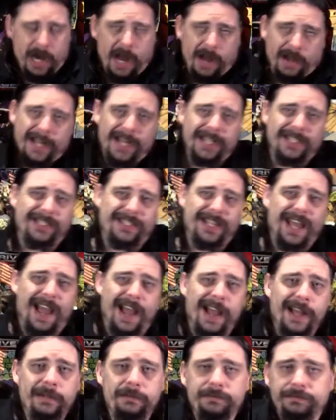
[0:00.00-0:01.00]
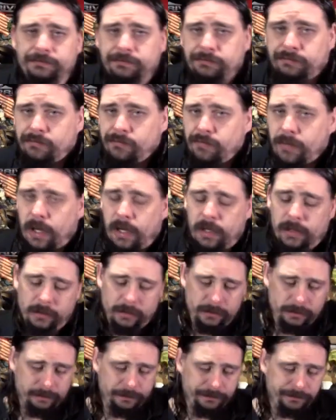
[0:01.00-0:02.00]
I'm going to start
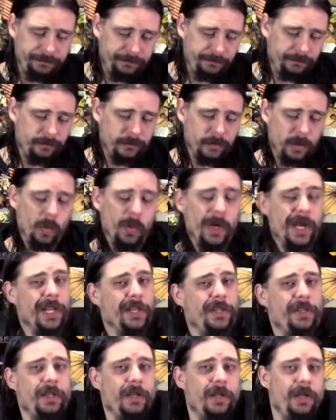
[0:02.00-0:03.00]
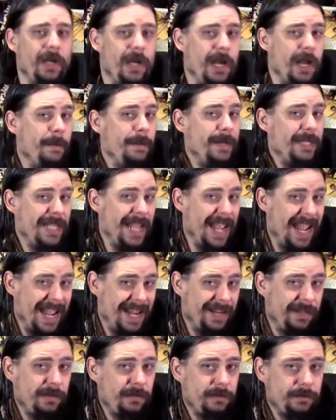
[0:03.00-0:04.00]
with number
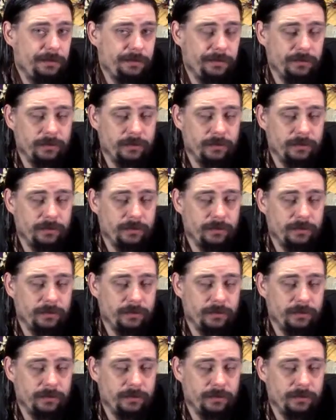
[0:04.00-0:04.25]
10,